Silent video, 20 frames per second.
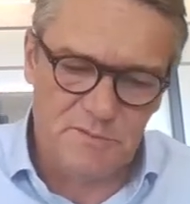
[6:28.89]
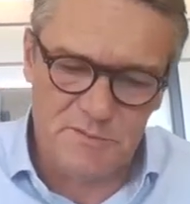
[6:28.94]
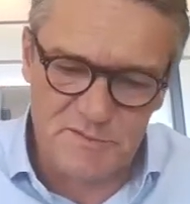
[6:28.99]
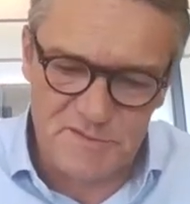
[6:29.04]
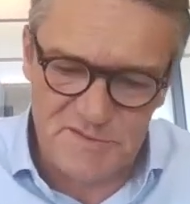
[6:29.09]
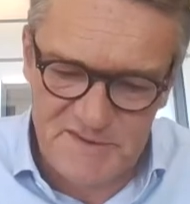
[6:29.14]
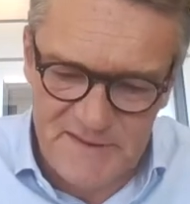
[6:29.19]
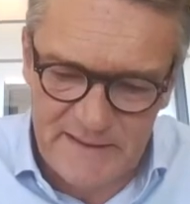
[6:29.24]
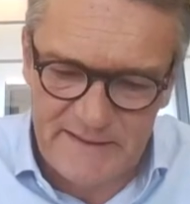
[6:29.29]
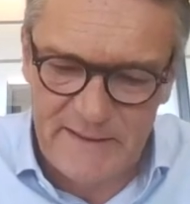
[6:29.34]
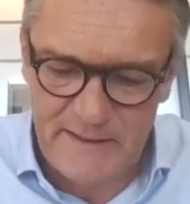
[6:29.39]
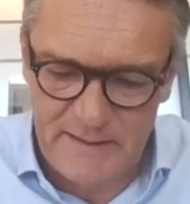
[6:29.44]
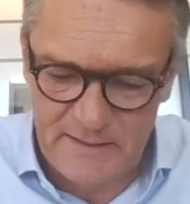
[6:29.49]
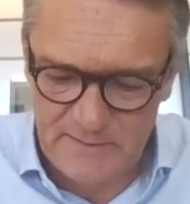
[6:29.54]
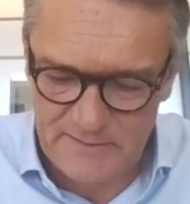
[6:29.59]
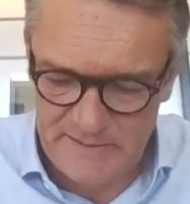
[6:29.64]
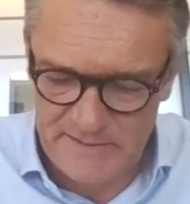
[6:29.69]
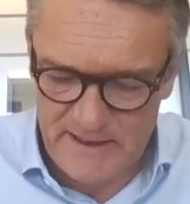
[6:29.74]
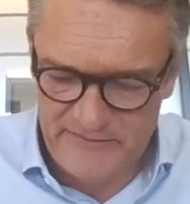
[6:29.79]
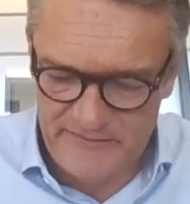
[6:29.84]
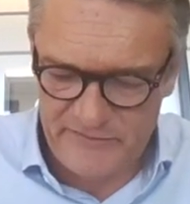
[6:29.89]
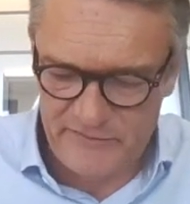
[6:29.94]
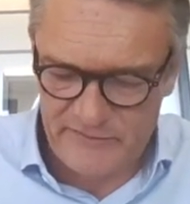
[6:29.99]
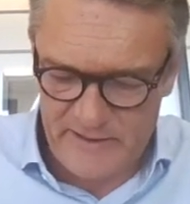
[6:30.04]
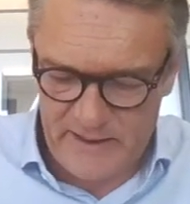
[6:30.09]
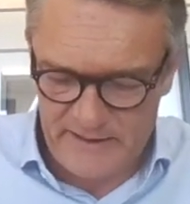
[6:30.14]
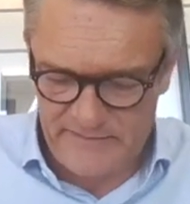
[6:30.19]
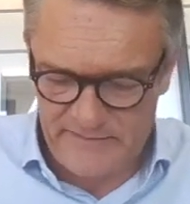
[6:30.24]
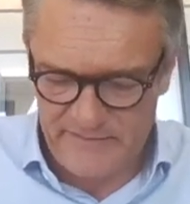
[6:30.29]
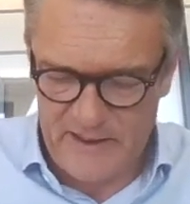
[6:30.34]
setting
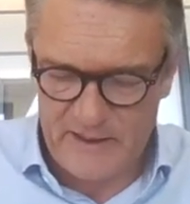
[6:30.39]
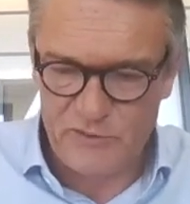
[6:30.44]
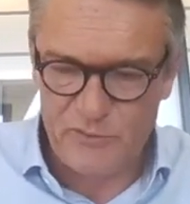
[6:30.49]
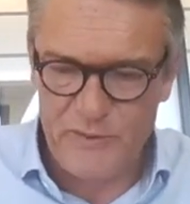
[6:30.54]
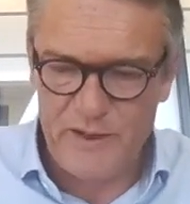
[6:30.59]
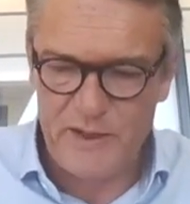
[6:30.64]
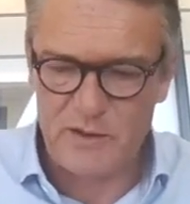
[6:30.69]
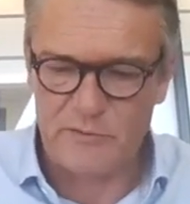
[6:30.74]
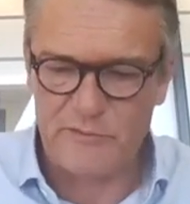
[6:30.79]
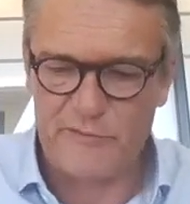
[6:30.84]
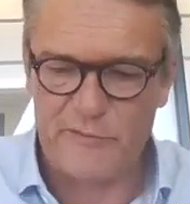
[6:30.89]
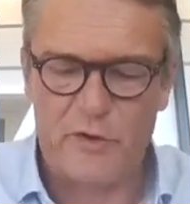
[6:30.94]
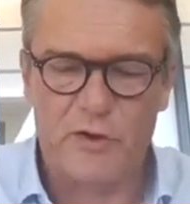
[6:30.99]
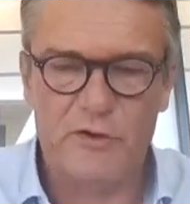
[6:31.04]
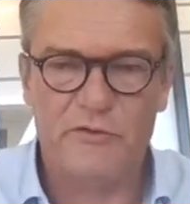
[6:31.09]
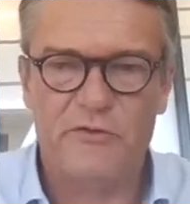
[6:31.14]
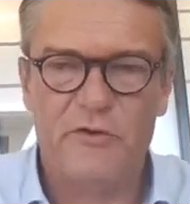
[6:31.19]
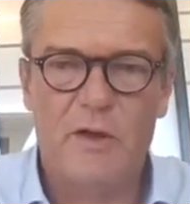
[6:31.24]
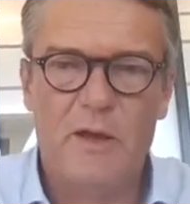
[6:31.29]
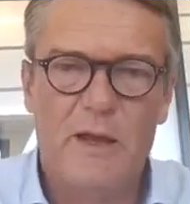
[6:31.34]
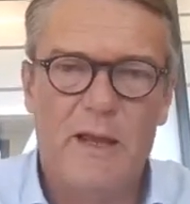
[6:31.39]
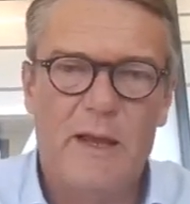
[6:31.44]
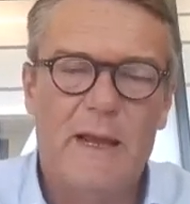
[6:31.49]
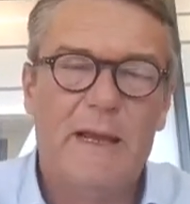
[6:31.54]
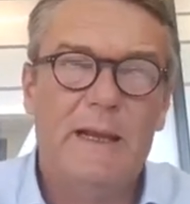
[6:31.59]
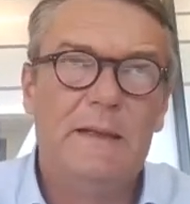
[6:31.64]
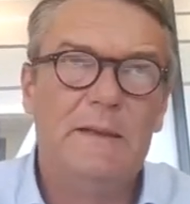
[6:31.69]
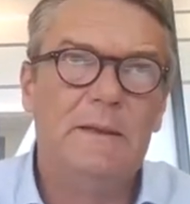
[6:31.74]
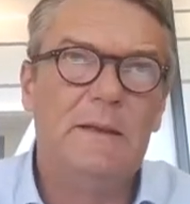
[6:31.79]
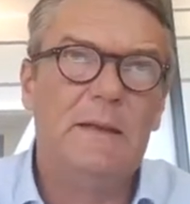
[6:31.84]
that we confront
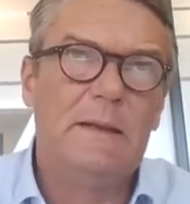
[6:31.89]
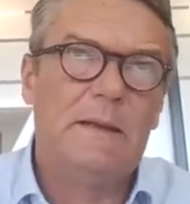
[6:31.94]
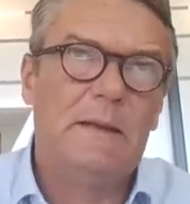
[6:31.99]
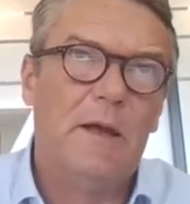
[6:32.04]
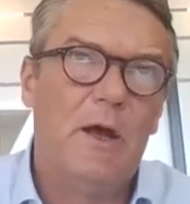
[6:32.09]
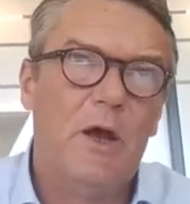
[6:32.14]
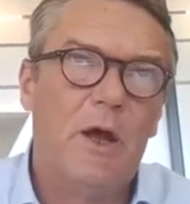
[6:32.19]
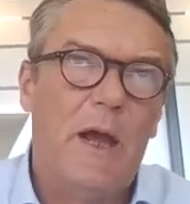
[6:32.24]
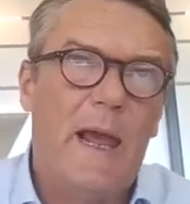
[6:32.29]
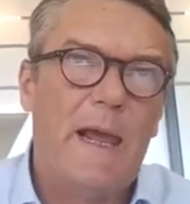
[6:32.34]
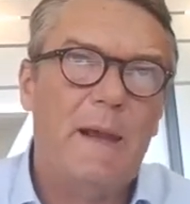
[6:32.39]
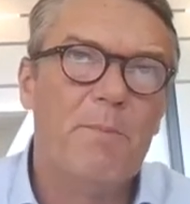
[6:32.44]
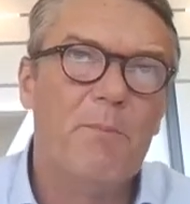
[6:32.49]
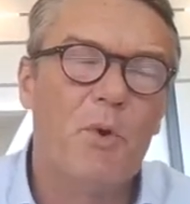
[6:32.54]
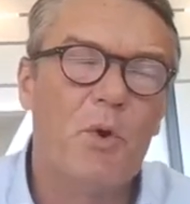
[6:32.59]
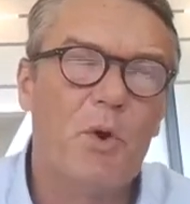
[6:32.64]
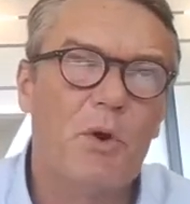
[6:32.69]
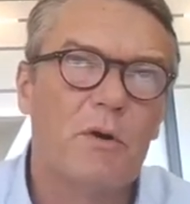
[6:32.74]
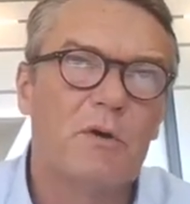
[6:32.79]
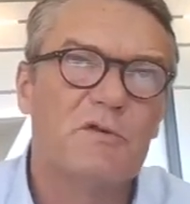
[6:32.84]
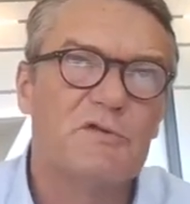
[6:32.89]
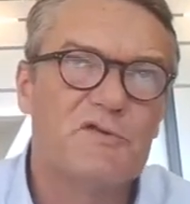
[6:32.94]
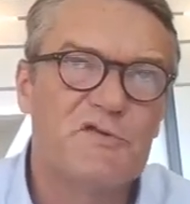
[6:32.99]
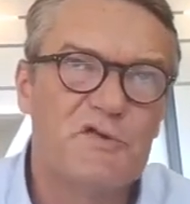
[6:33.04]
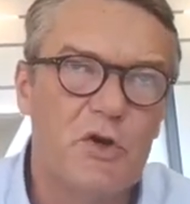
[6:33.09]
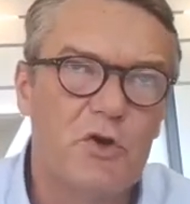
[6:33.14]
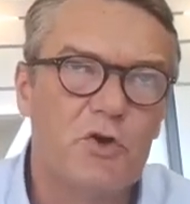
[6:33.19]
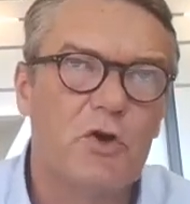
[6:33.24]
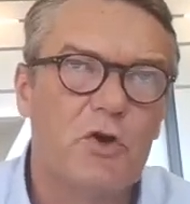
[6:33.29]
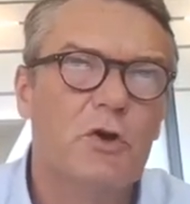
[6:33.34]
in a more
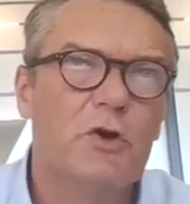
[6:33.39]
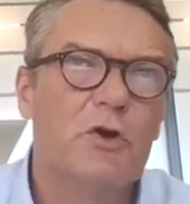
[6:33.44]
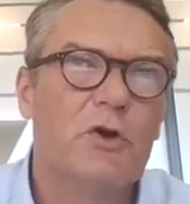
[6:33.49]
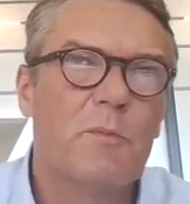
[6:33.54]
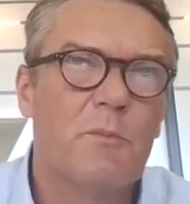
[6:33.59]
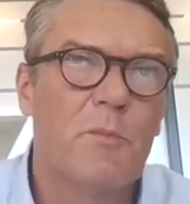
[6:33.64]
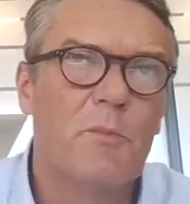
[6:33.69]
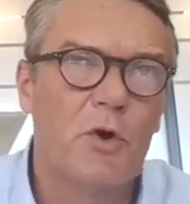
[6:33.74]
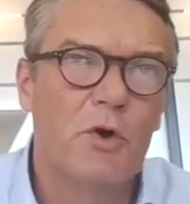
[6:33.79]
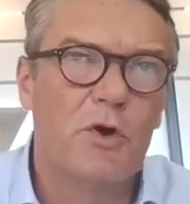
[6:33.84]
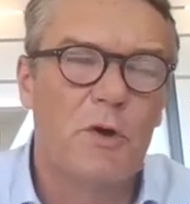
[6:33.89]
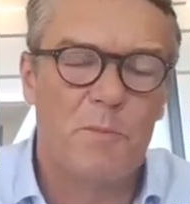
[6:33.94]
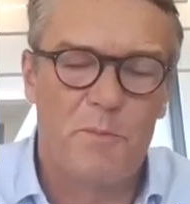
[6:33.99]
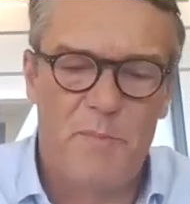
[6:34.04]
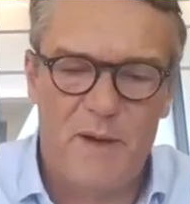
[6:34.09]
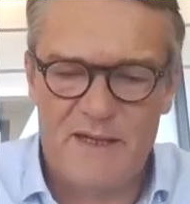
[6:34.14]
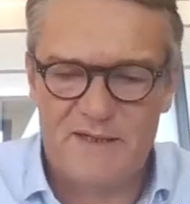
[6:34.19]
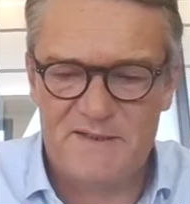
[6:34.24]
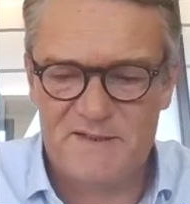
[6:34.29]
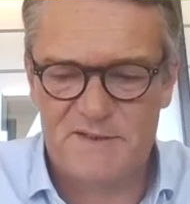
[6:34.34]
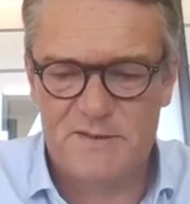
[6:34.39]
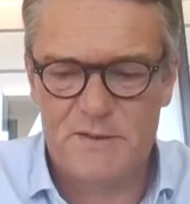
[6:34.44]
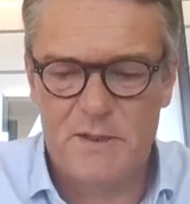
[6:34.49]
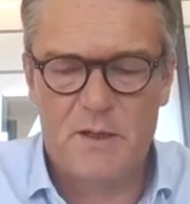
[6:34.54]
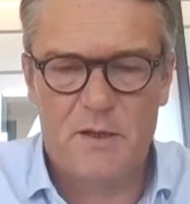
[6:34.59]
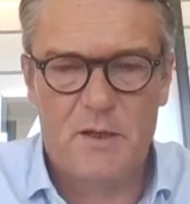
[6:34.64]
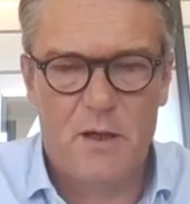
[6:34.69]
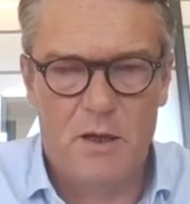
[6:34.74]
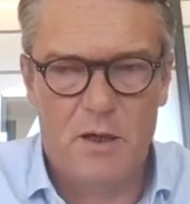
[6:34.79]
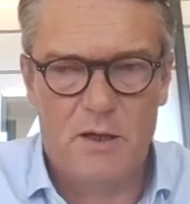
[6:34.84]
circular, more complex
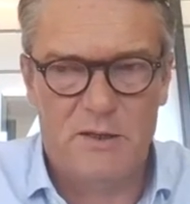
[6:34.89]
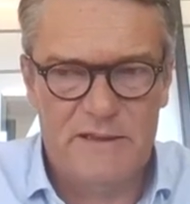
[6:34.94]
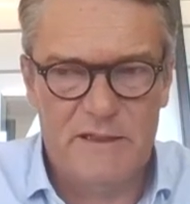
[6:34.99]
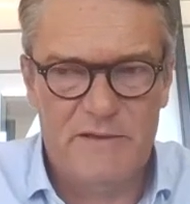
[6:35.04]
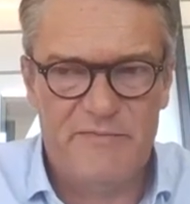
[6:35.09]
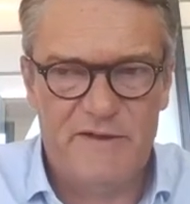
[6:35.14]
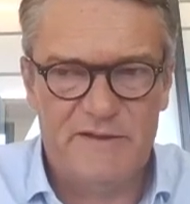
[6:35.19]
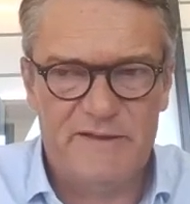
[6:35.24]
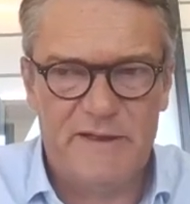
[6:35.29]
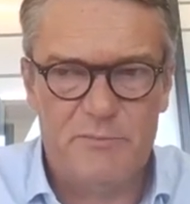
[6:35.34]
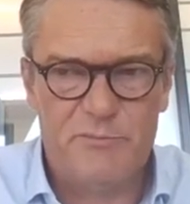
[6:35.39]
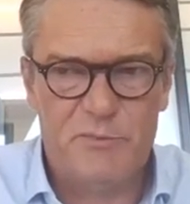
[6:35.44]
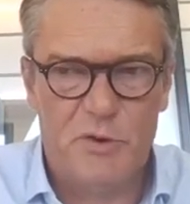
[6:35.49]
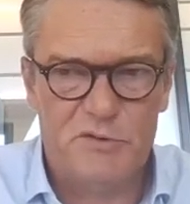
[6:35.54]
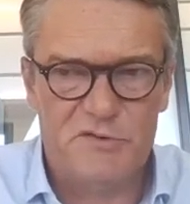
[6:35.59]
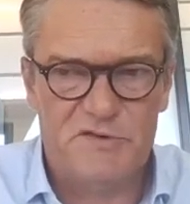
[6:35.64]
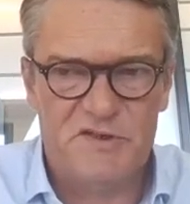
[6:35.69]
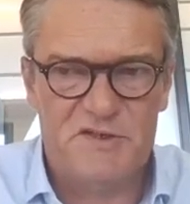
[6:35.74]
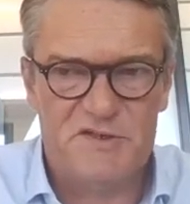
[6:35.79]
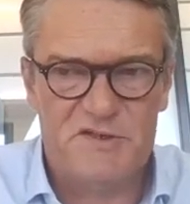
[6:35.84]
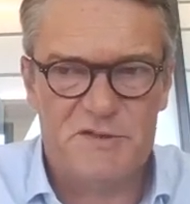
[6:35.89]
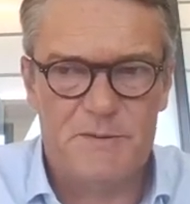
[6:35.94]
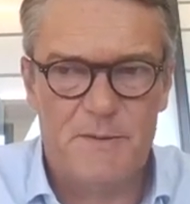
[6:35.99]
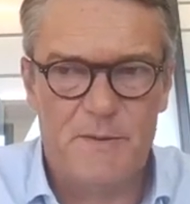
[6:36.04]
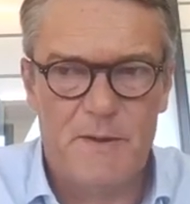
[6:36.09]
deflating process.